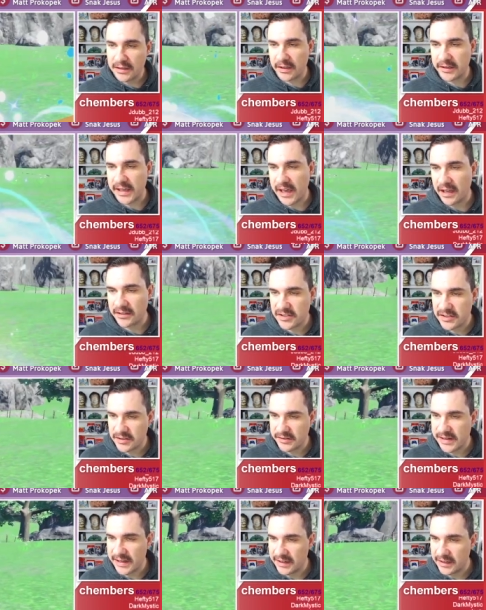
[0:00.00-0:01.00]
Okay, I'll just do
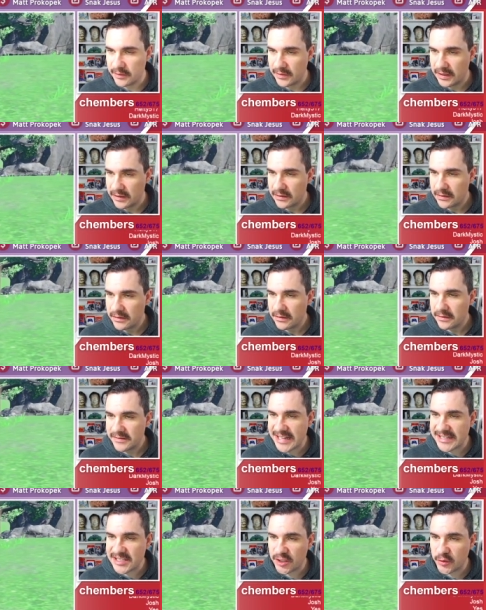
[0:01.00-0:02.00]
that anyway.
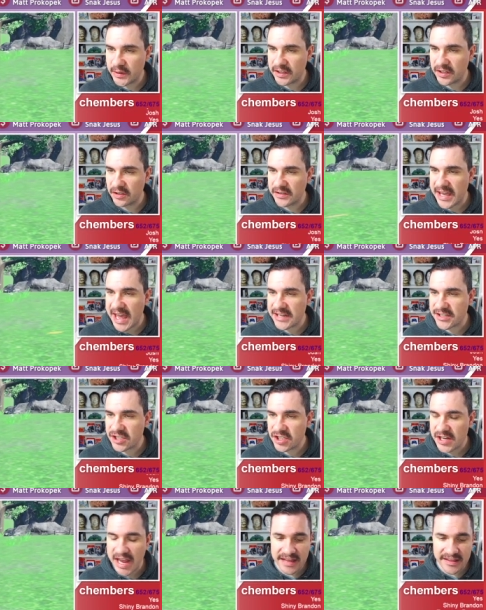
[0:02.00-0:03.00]
That's a critical
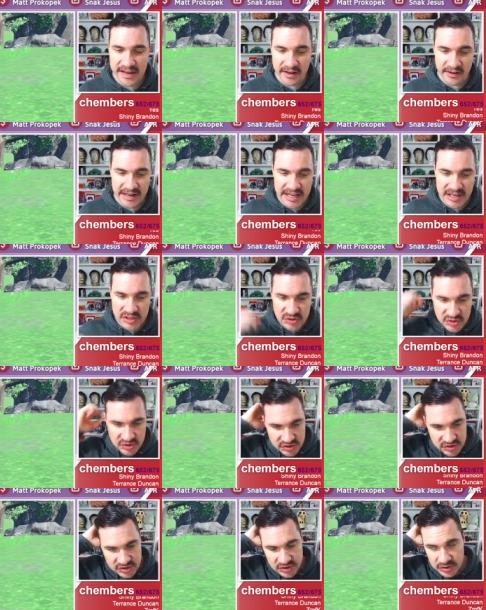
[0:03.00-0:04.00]
catch, and there it
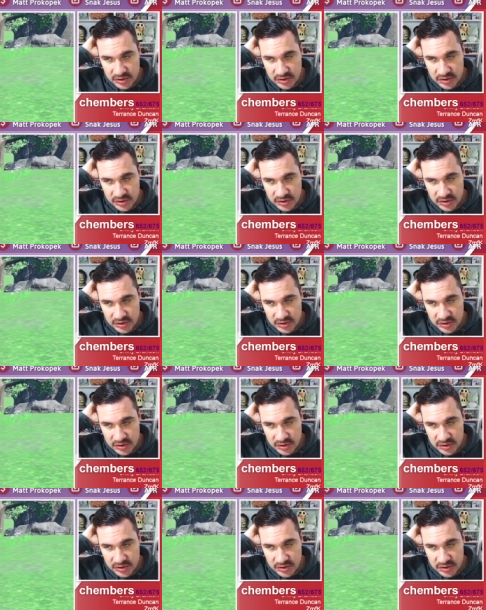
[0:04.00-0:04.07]
is.